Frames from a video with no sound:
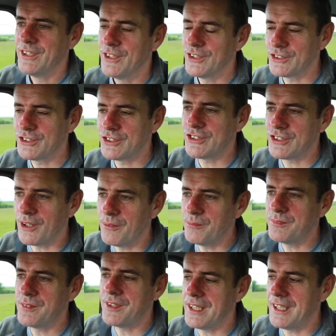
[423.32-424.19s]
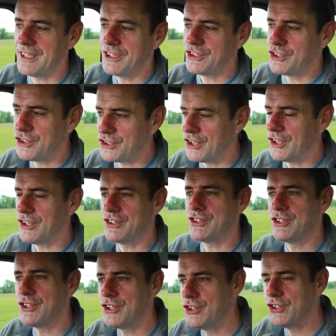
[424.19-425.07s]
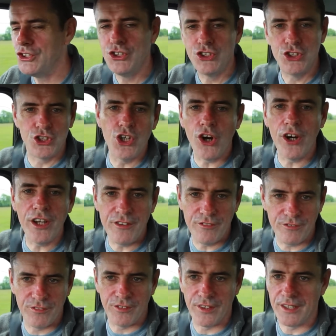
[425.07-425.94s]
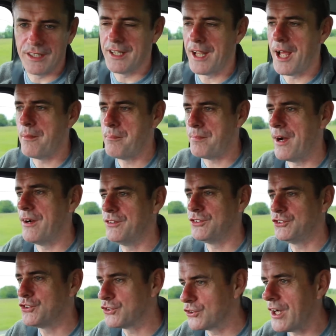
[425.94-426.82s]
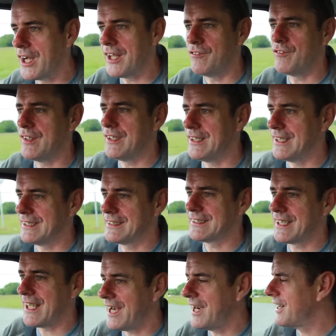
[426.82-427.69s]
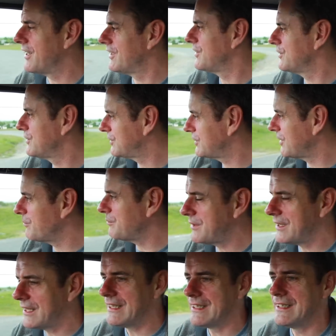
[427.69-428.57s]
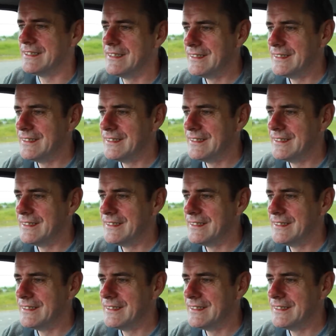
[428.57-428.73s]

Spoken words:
there's something just joyful about driving this car. There's something